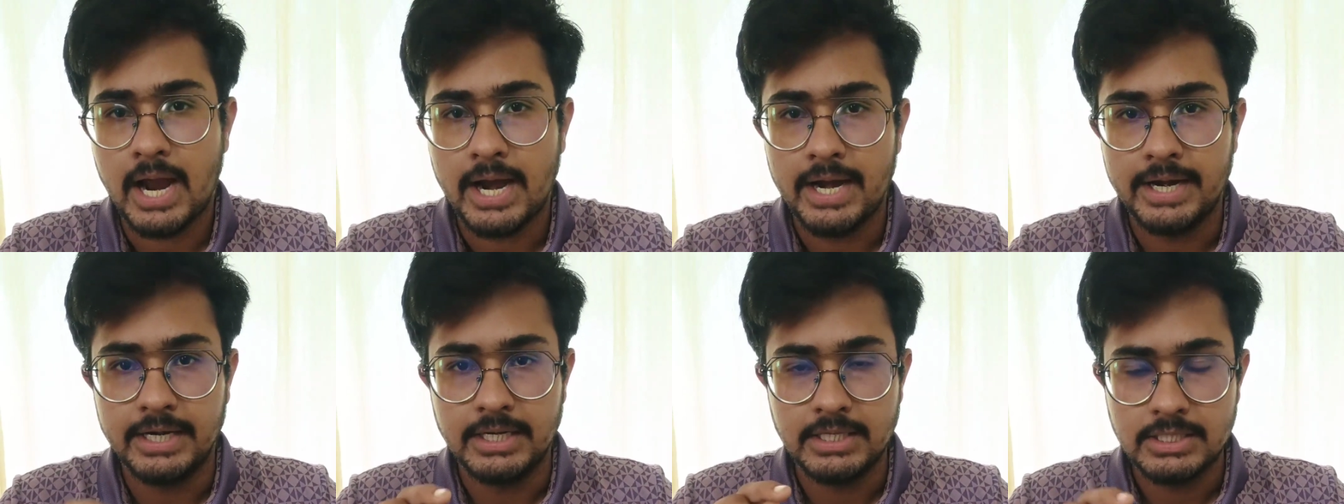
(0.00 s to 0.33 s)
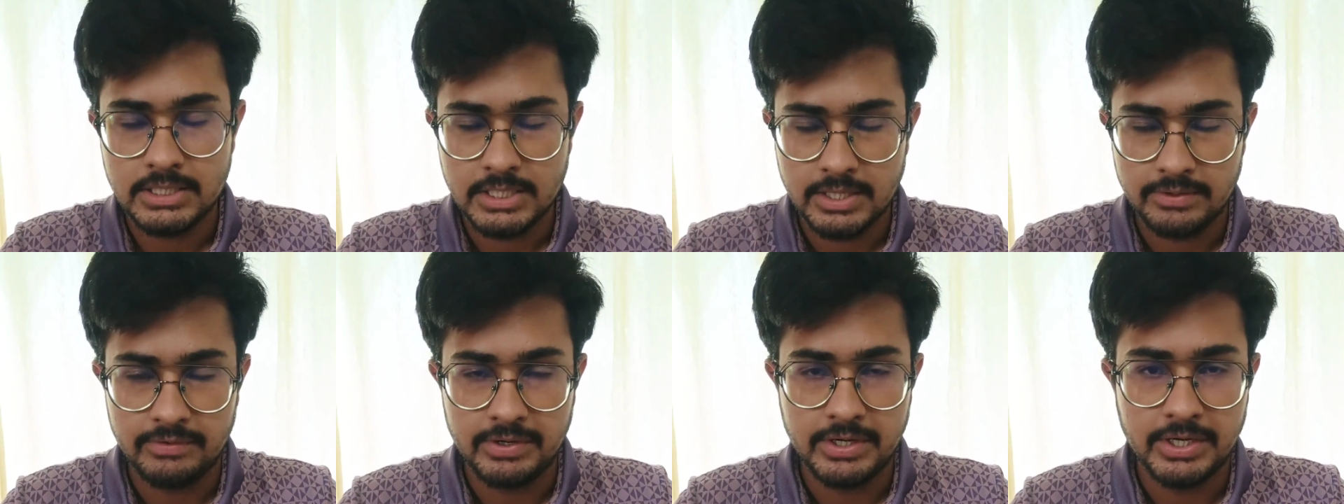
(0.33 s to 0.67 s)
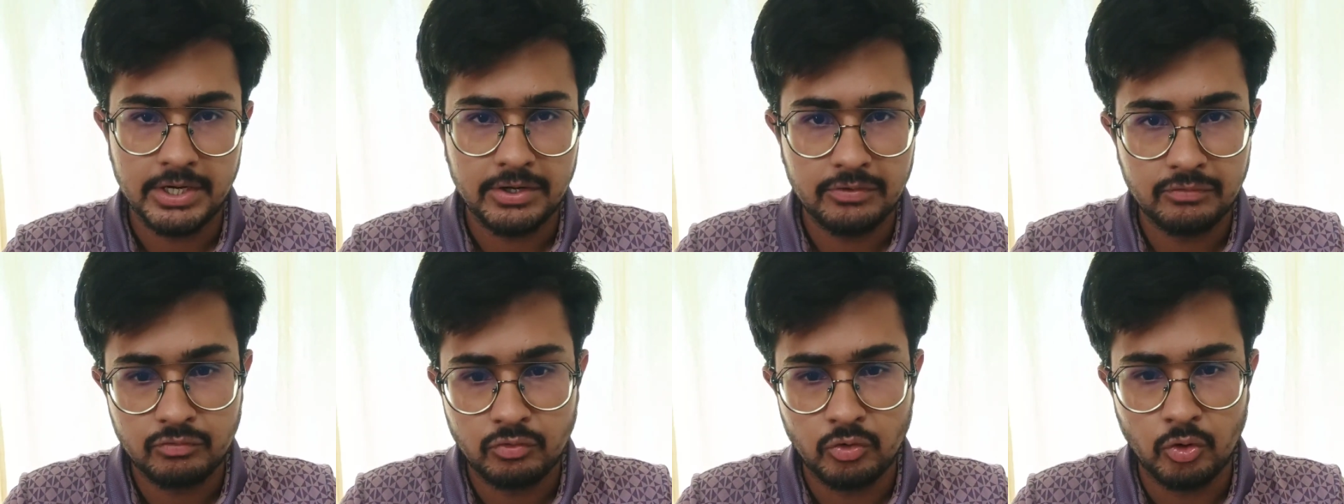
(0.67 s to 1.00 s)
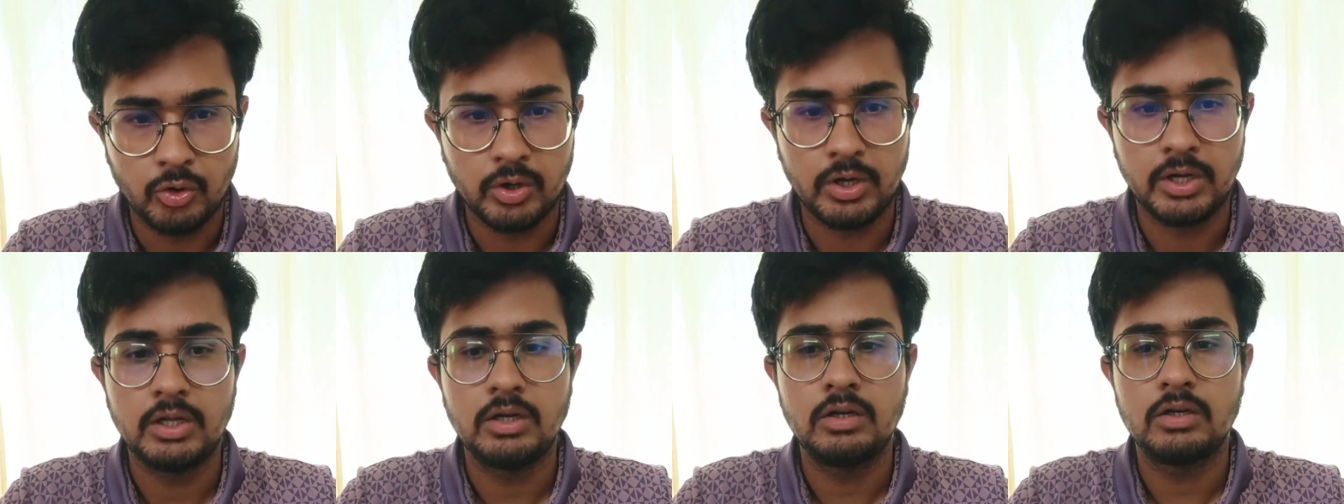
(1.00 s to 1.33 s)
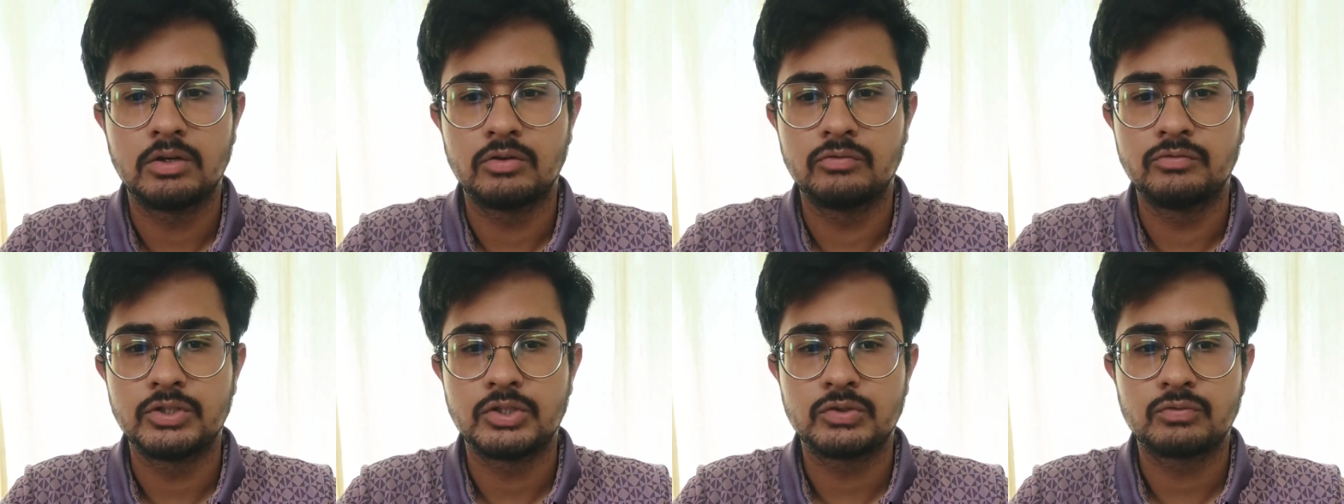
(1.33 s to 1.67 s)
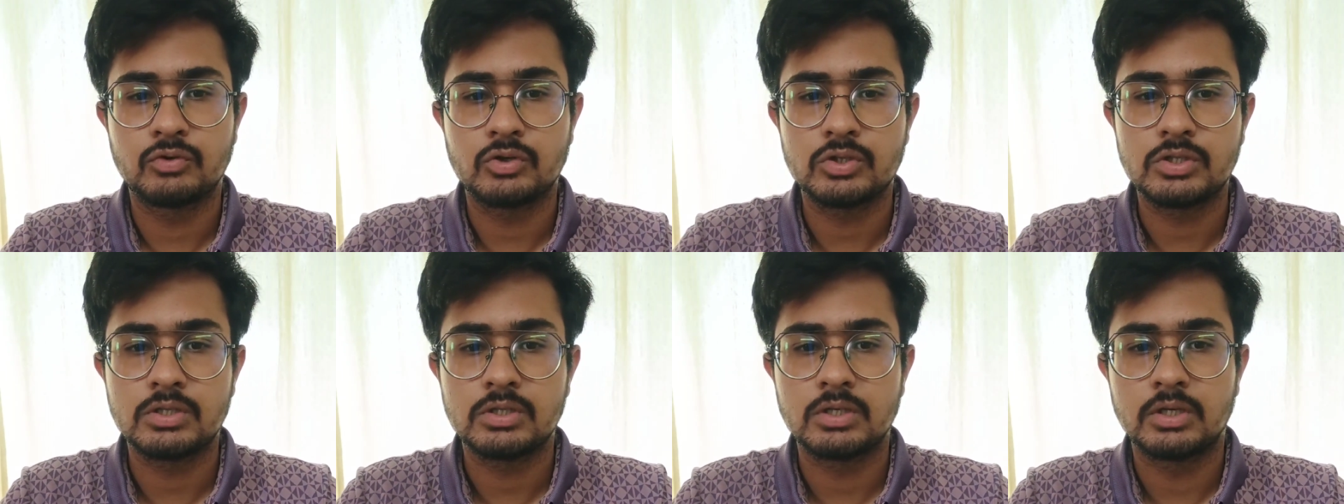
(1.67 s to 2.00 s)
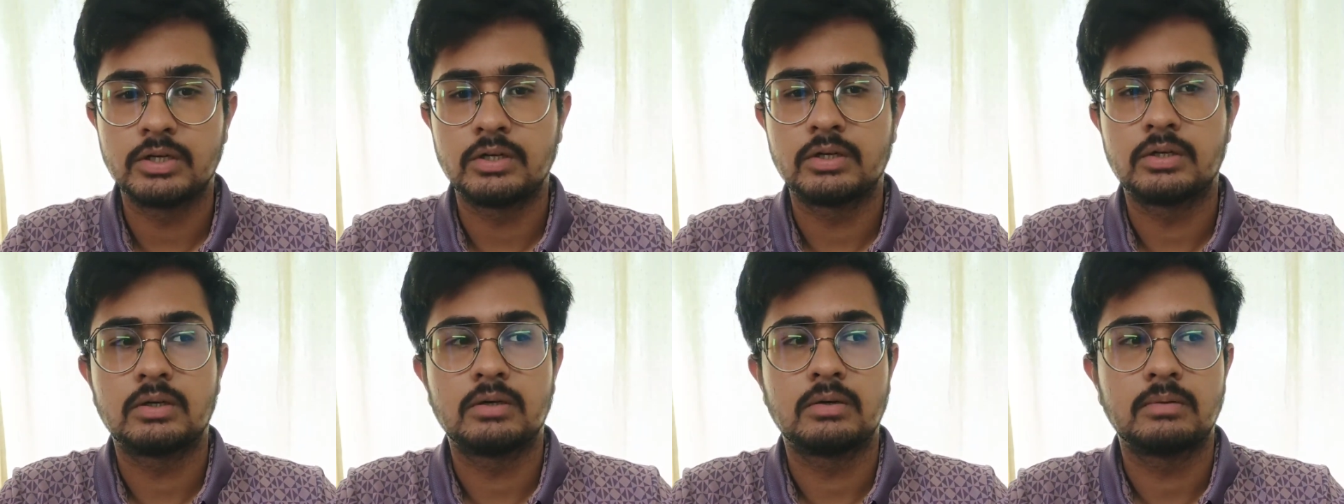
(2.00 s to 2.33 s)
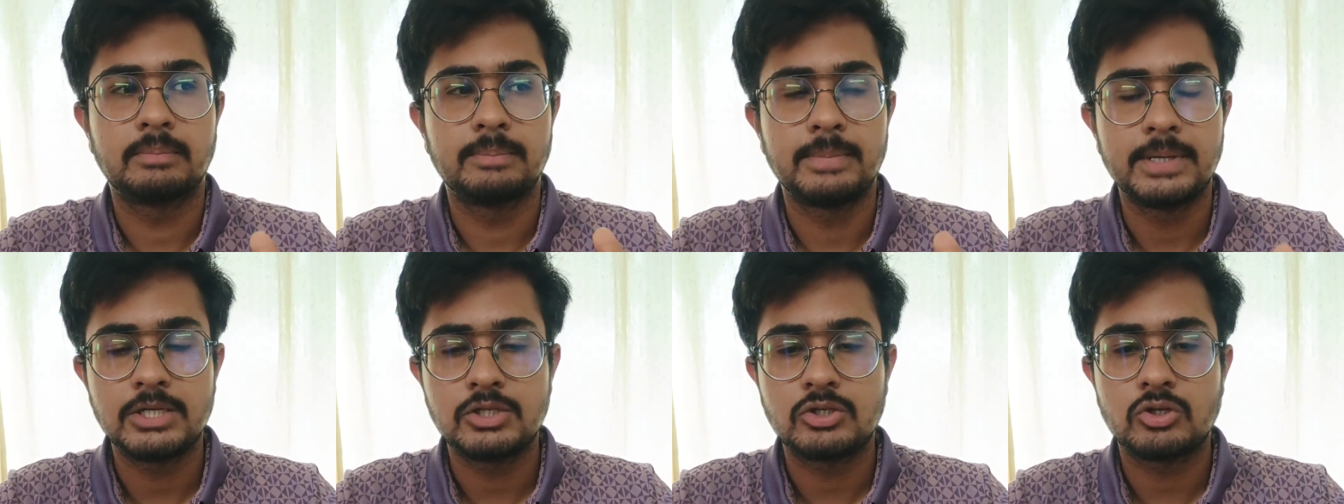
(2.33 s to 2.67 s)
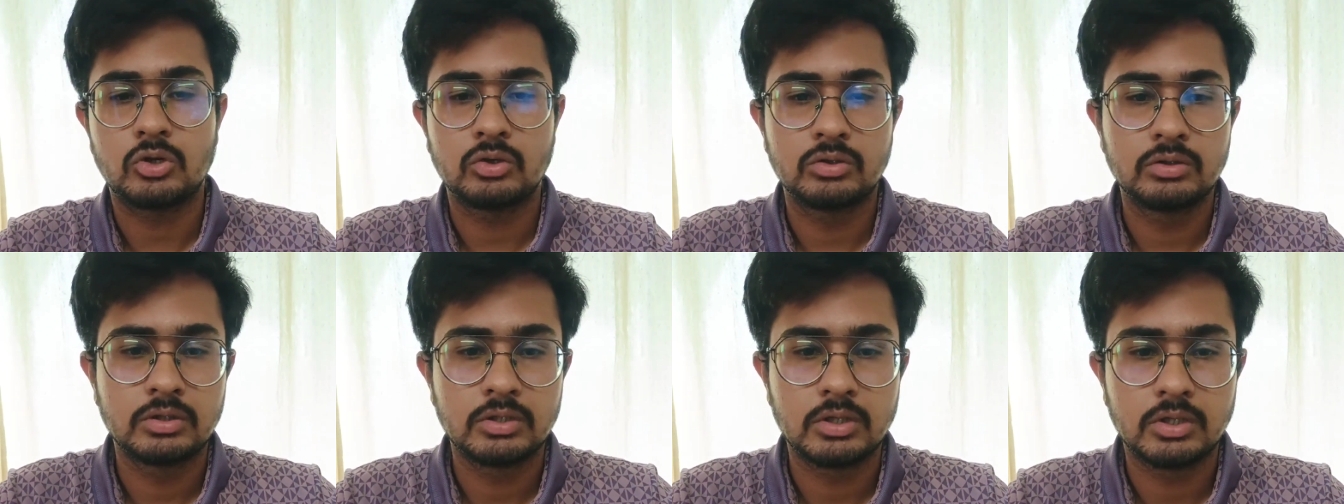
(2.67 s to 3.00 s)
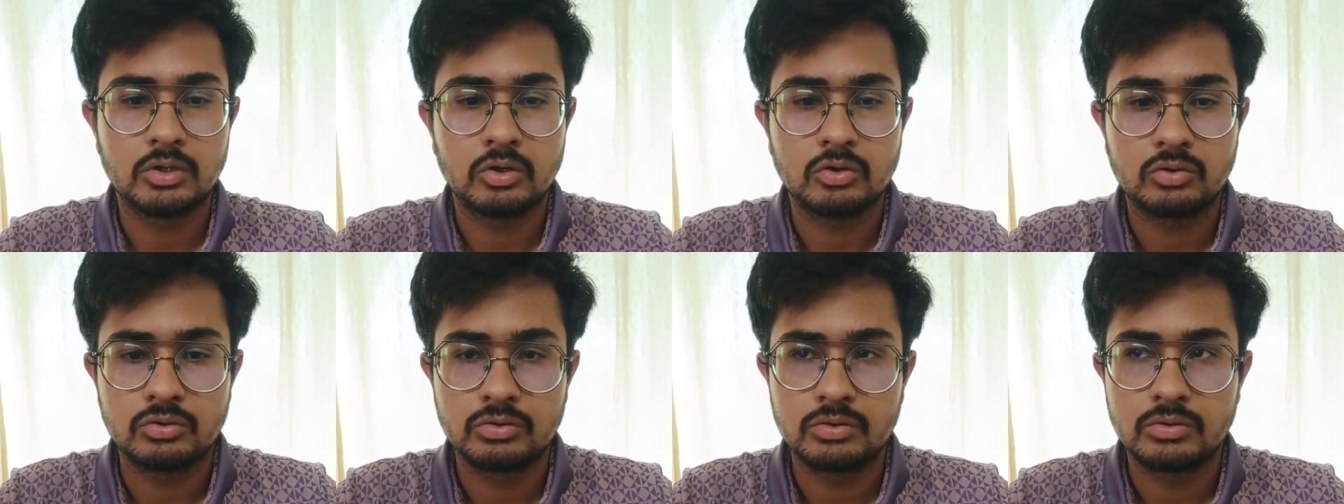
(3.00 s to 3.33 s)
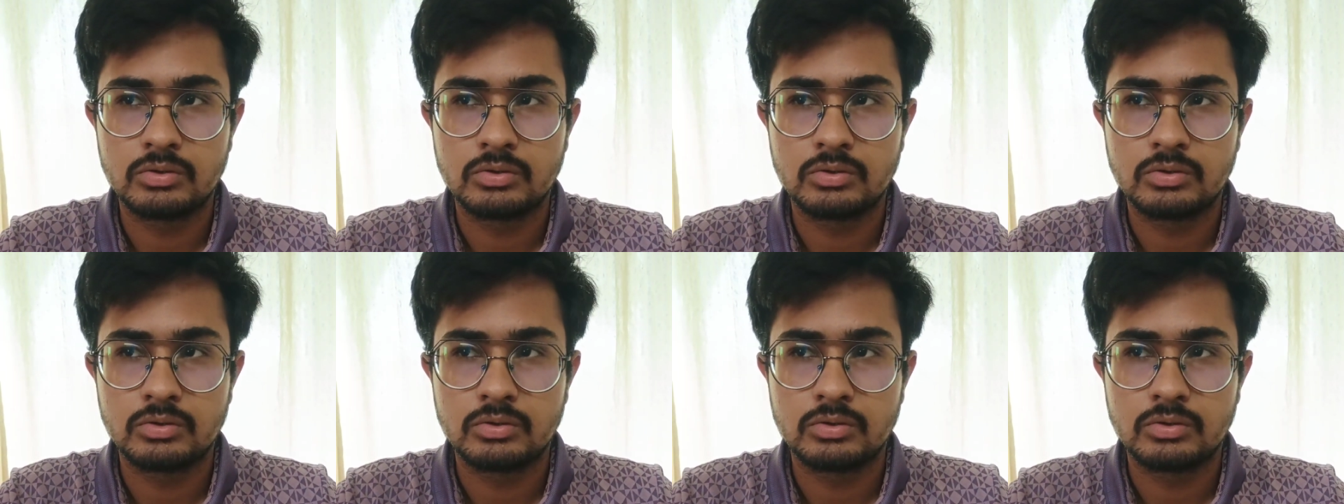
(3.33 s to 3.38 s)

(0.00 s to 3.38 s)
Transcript: ID 1714, which was based on the